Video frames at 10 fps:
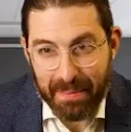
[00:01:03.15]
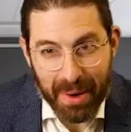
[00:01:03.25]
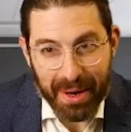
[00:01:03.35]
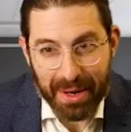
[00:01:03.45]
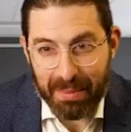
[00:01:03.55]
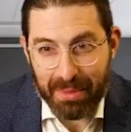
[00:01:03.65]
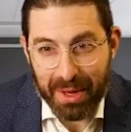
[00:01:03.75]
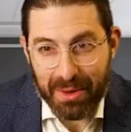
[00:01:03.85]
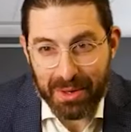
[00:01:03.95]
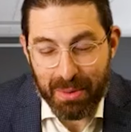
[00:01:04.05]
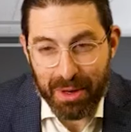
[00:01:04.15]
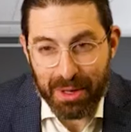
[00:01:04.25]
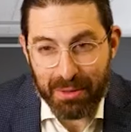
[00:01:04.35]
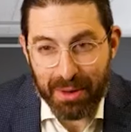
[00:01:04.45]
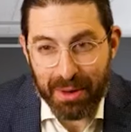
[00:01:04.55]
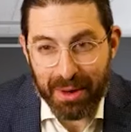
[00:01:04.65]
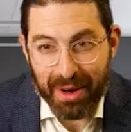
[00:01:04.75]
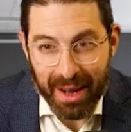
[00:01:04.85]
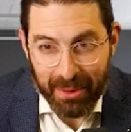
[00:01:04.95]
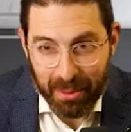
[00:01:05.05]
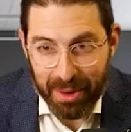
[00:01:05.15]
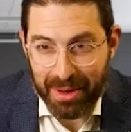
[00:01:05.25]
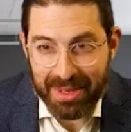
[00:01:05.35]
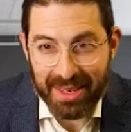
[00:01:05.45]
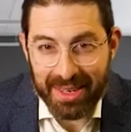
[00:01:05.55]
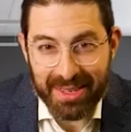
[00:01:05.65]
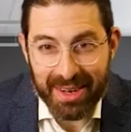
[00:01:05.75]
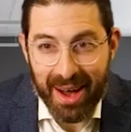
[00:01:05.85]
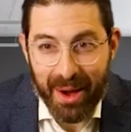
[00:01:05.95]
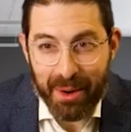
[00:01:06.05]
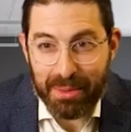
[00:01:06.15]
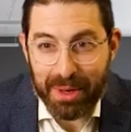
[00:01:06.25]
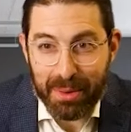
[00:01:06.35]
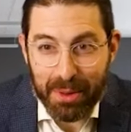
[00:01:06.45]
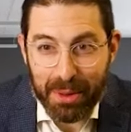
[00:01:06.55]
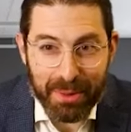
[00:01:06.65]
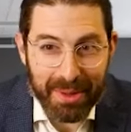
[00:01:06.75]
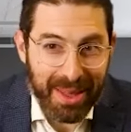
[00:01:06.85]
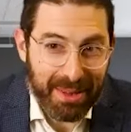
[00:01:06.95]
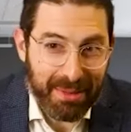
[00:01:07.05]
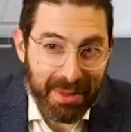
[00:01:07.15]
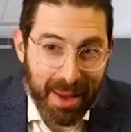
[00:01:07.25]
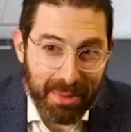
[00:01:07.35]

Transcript: Baruch Hashem, thank you so much for your kind words, and it's an honor to be with you, and thanks for the